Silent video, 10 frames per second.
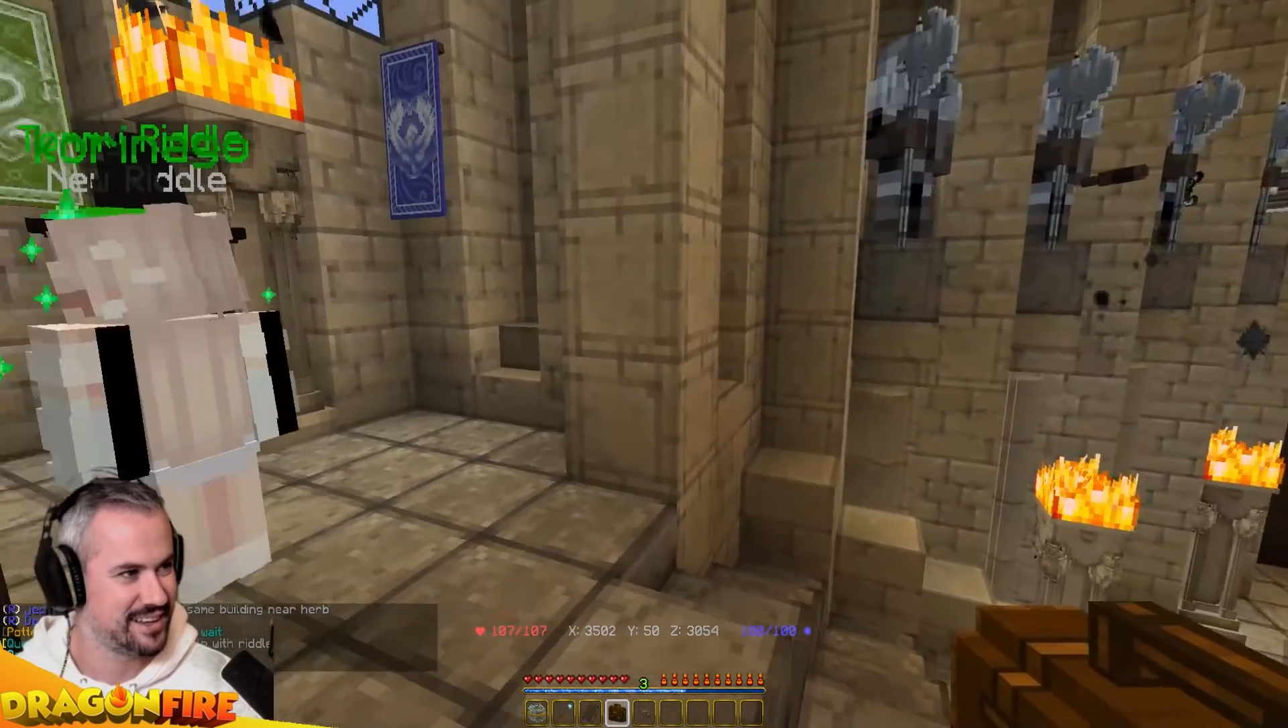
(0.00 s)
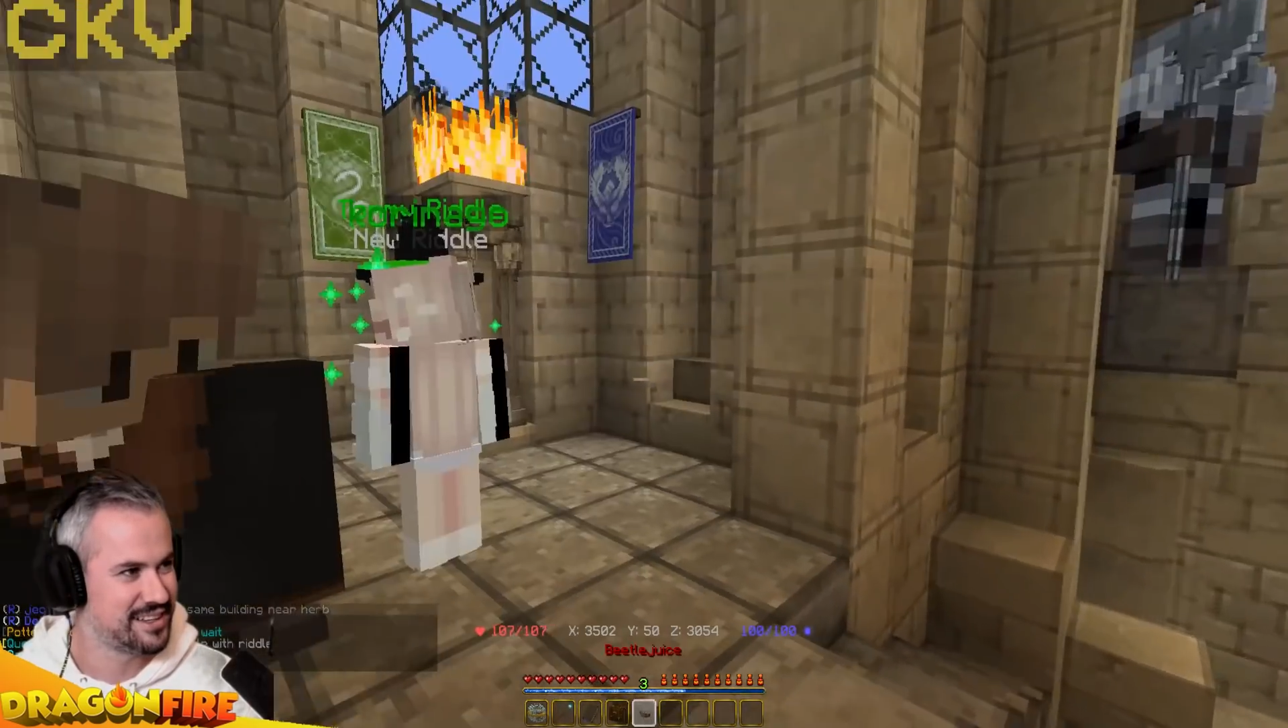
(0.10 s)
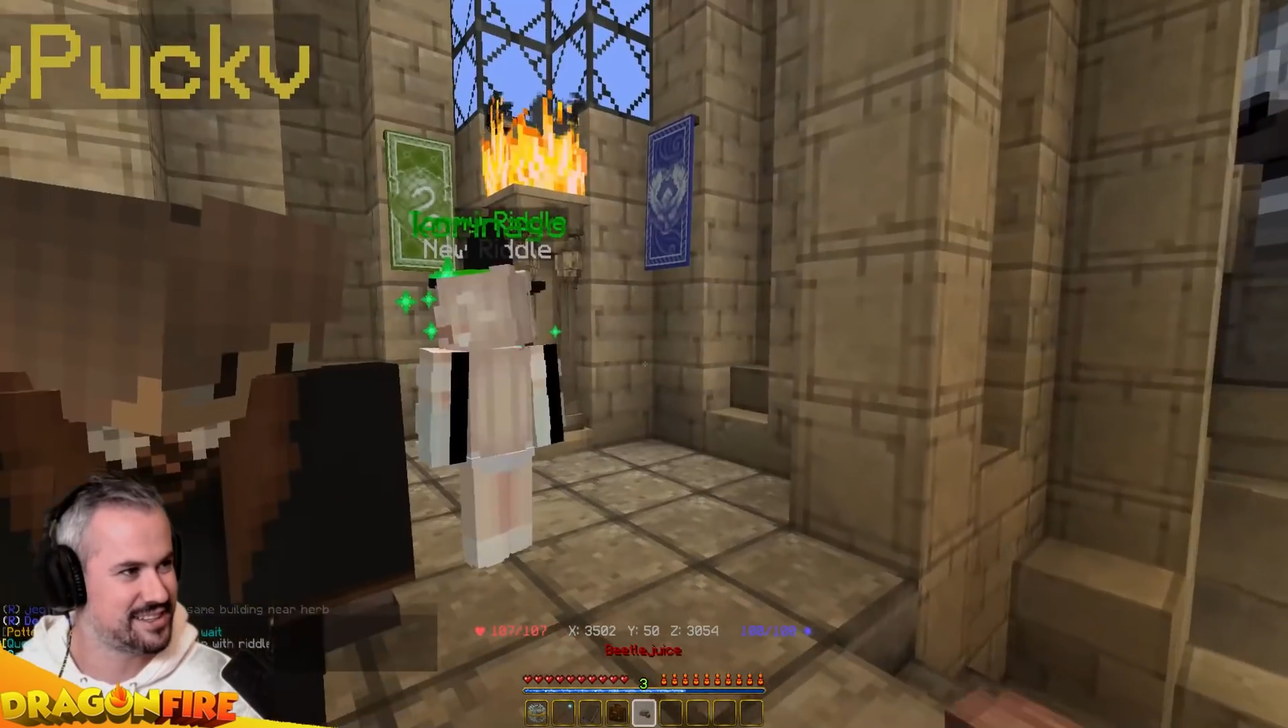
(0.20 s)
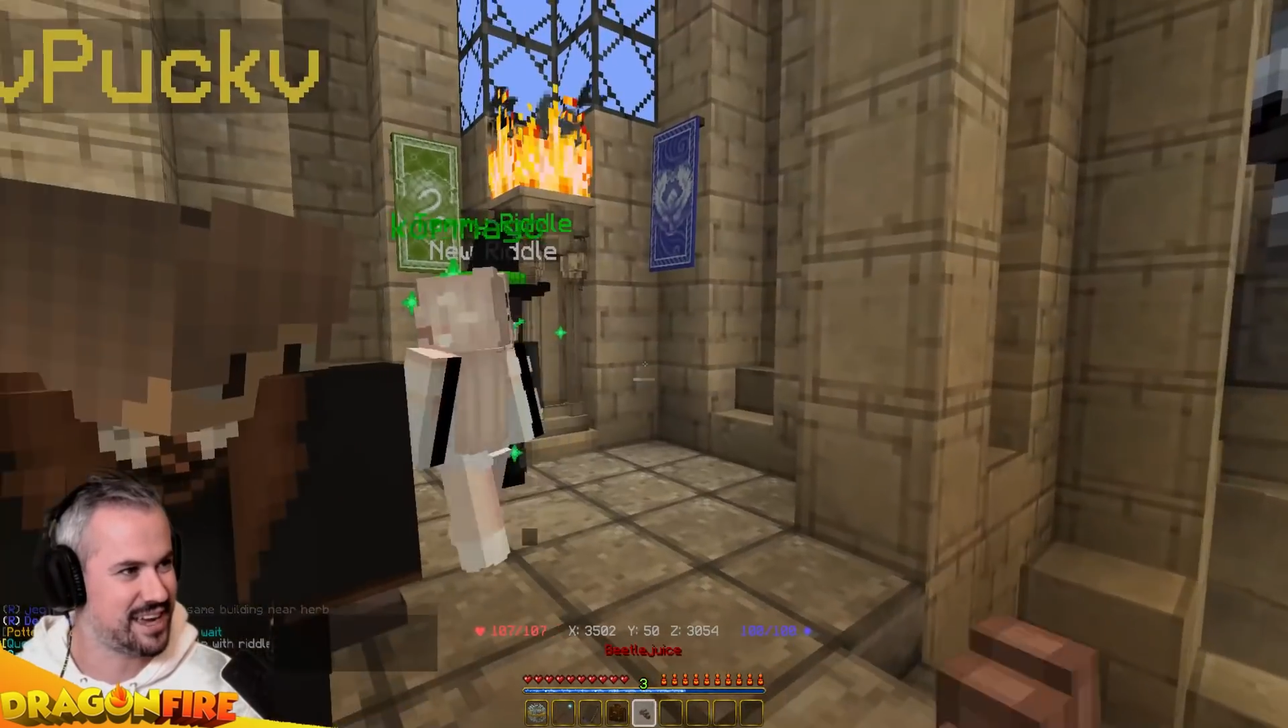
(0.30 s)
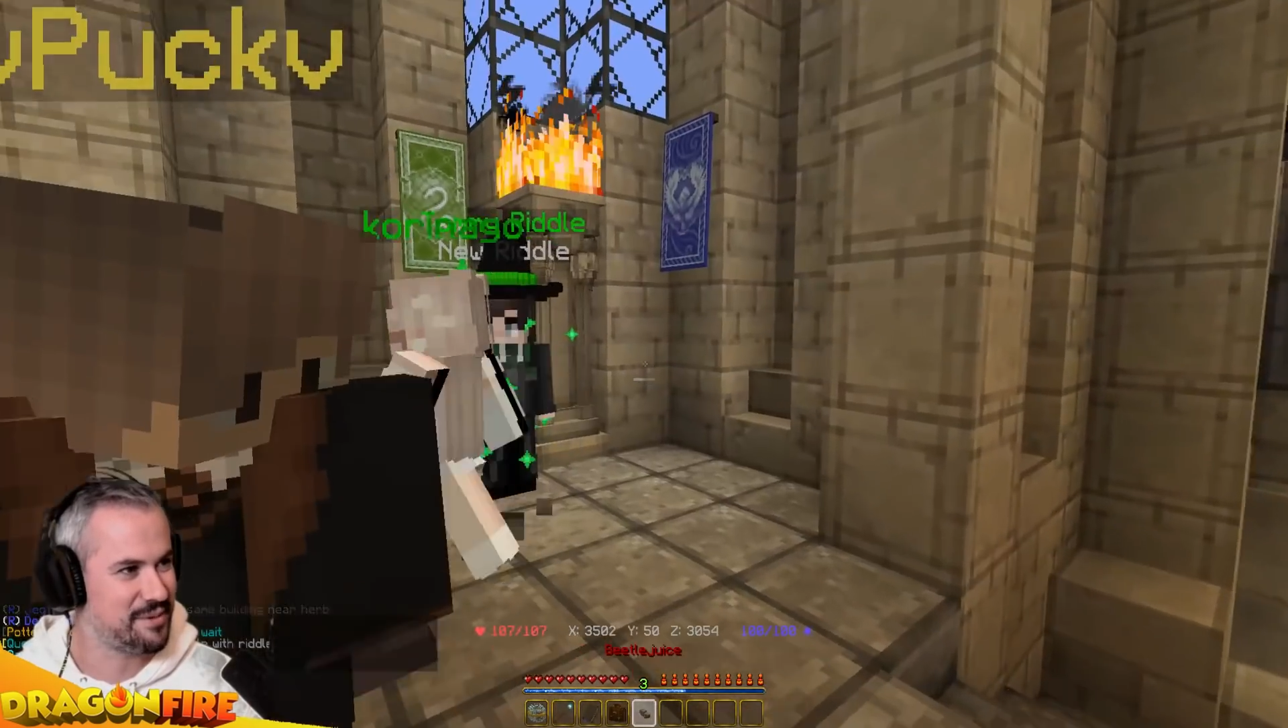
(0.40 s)

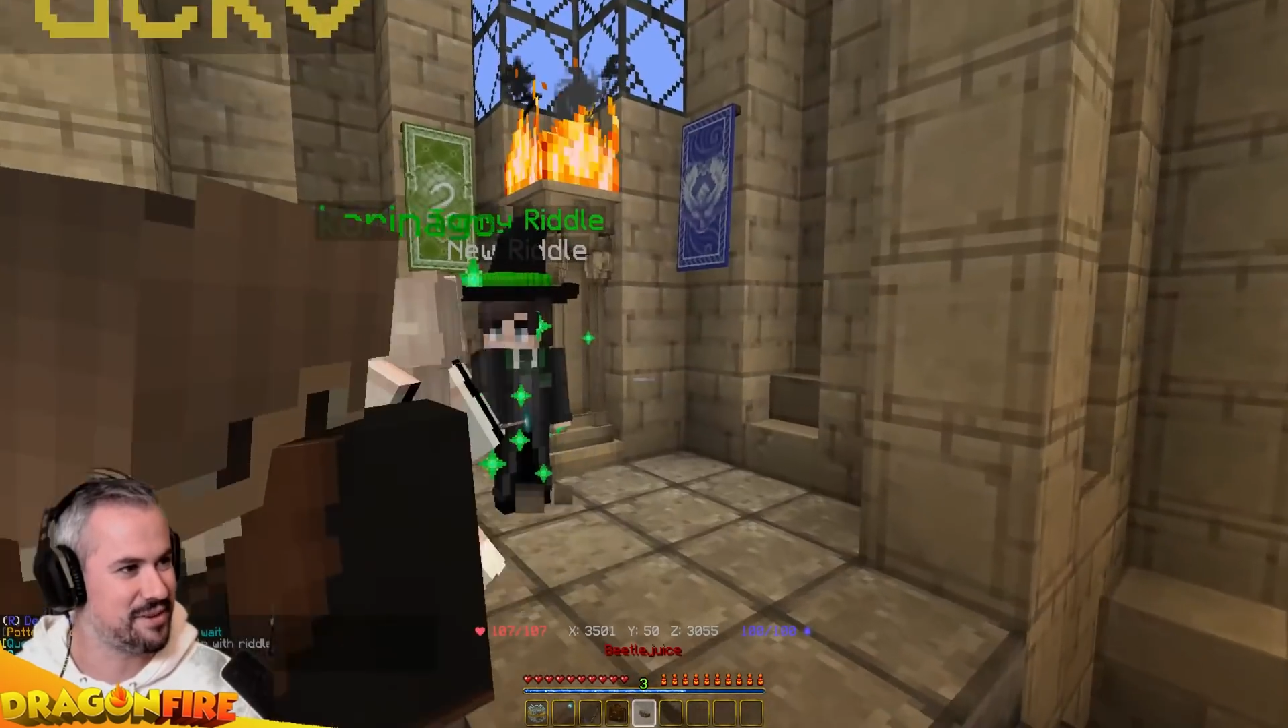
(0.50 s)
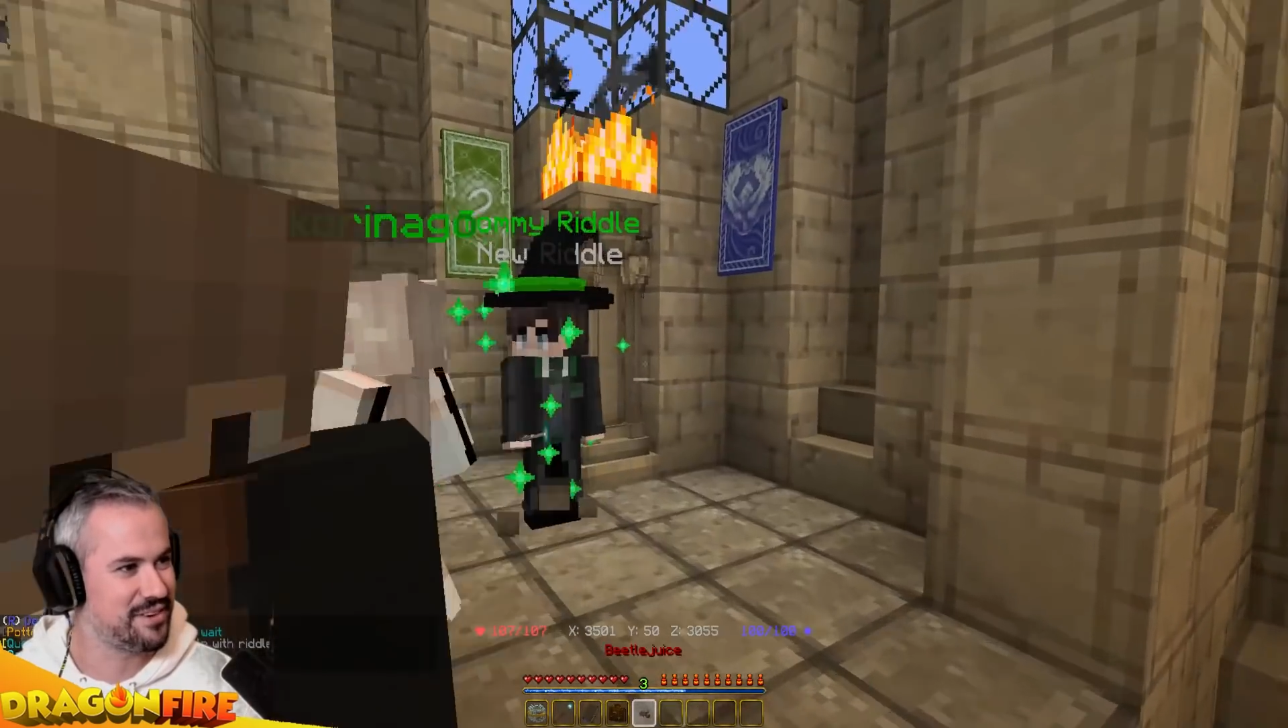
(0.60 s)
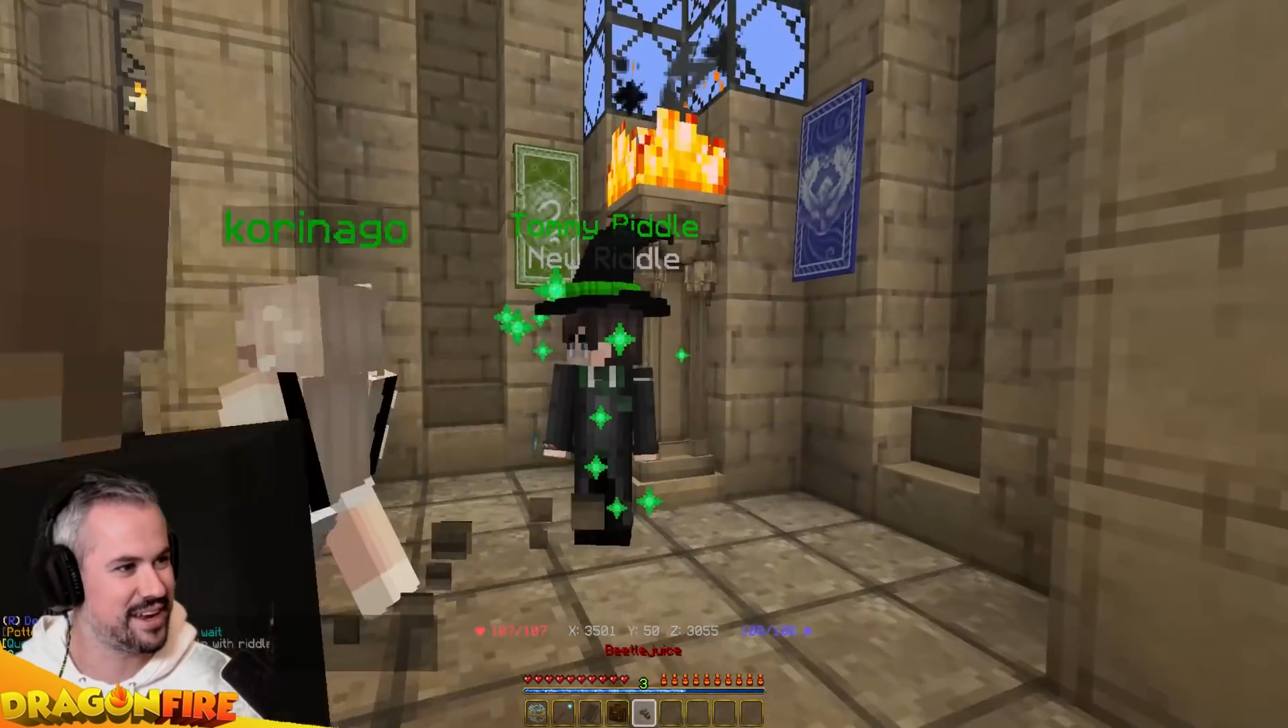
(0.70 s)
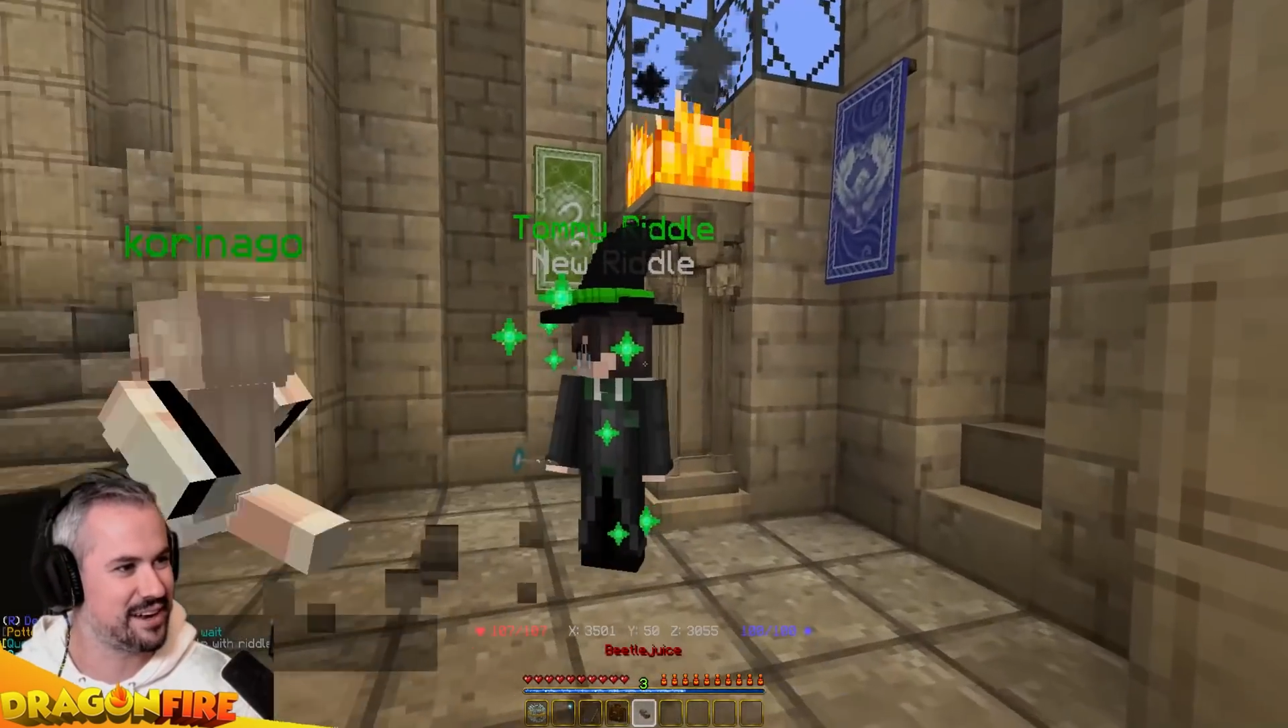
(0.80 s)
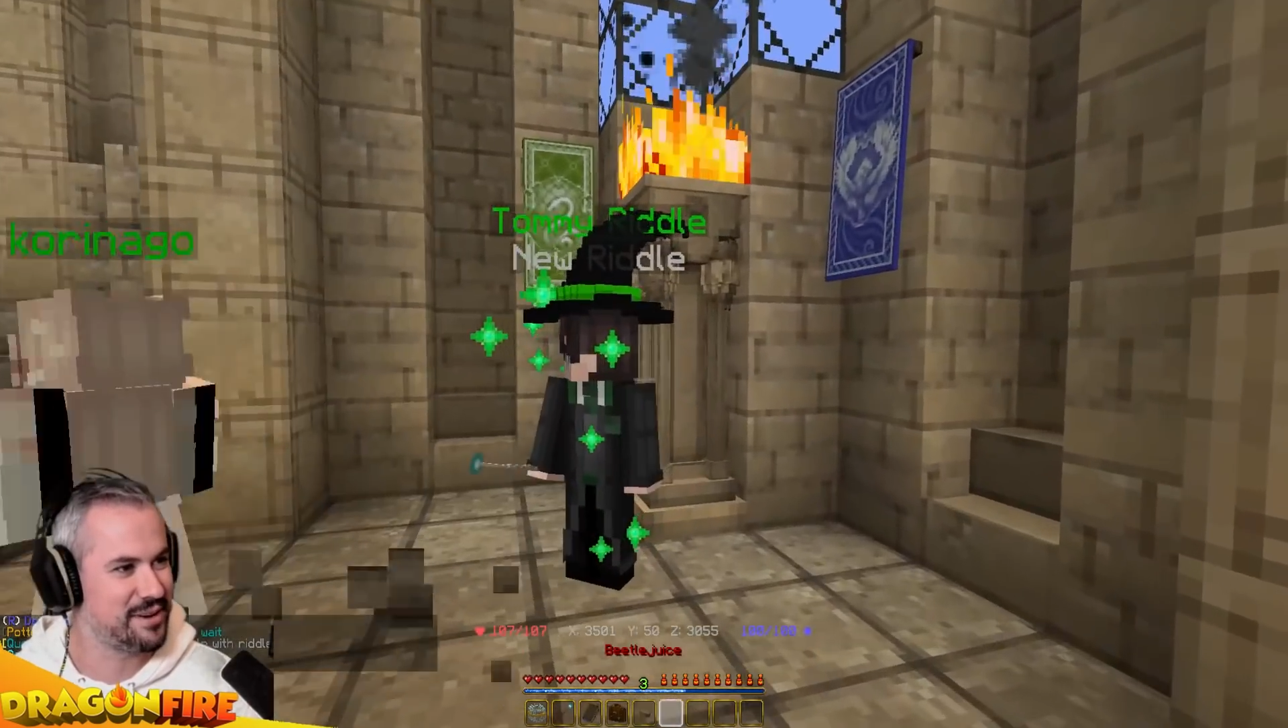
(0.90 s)
Tommy Riddle,